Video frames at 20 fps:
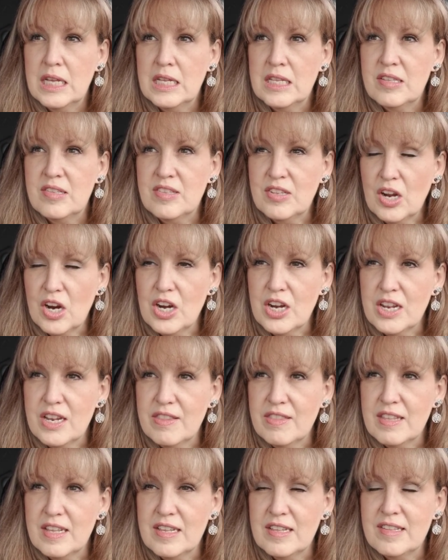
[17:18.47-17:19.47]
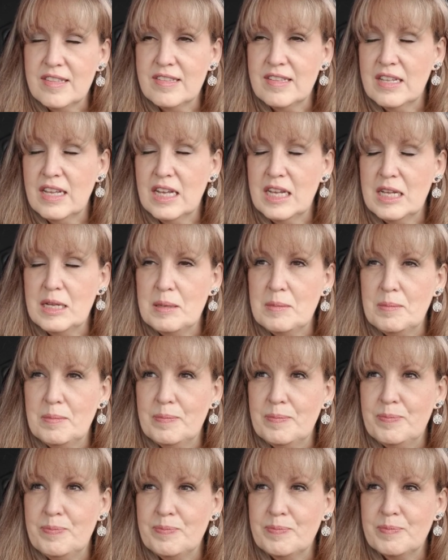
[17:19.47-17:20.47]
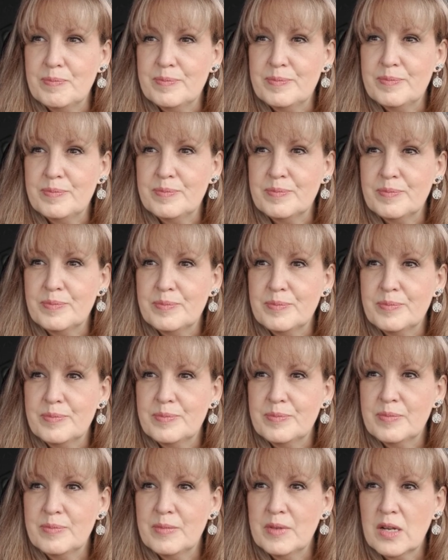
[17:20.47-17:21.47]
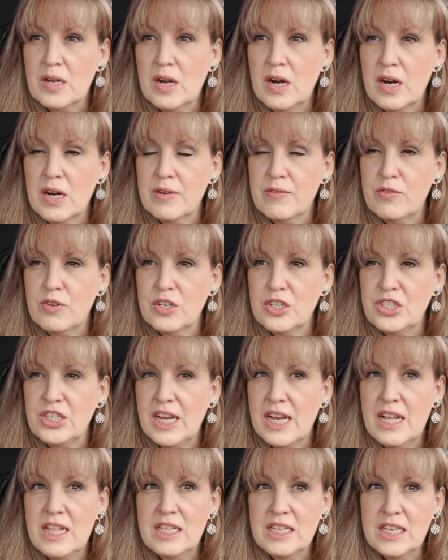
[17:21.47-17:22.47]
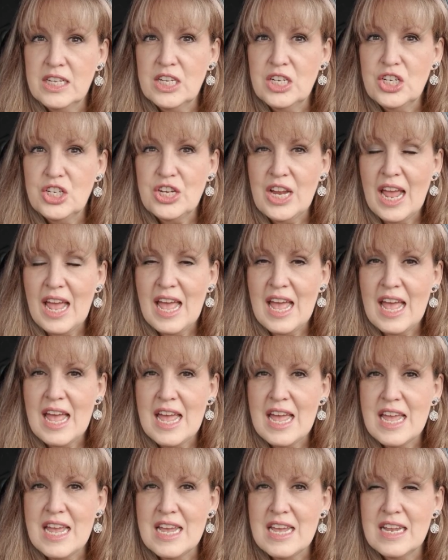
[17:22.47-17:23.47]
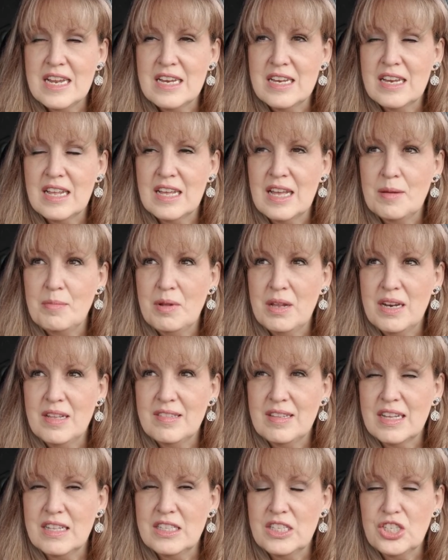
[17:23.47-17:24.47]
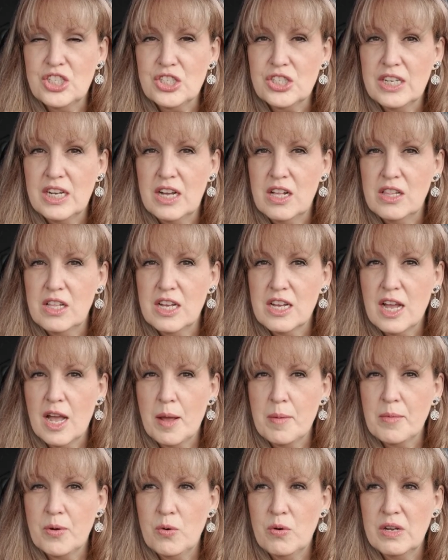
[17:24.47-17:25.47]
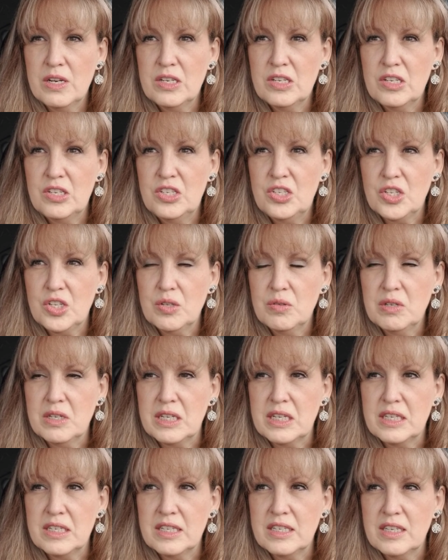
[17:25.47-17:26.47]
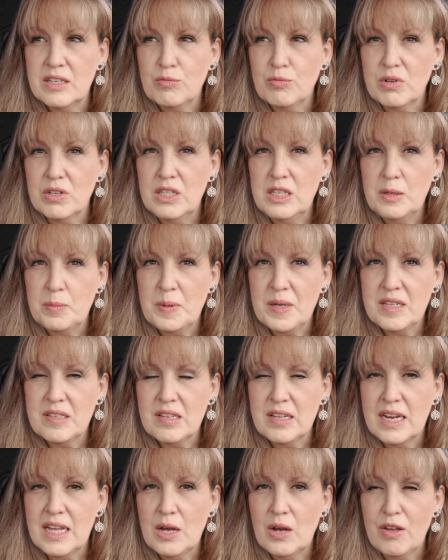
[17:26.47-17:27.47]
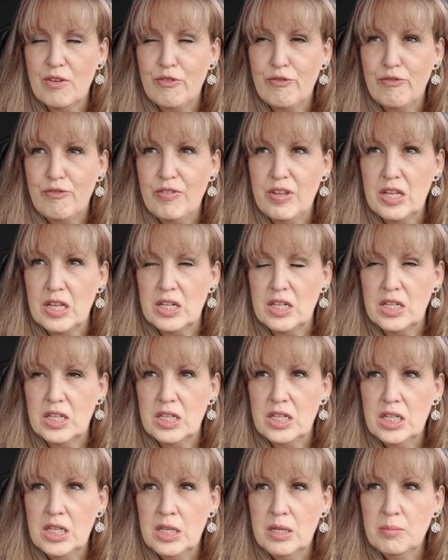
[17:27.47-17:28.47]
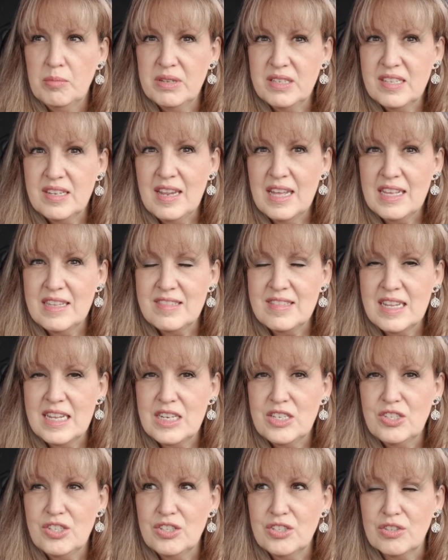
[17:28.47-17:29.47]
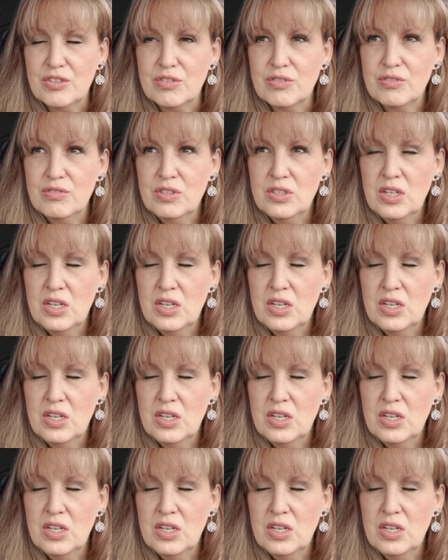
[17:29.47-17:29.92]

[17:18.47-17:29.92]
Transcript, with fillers: starting this um, carnivore challenge and I'm not exactly sure how long I'm going to do it. It really depends on how I feel. But today is day two.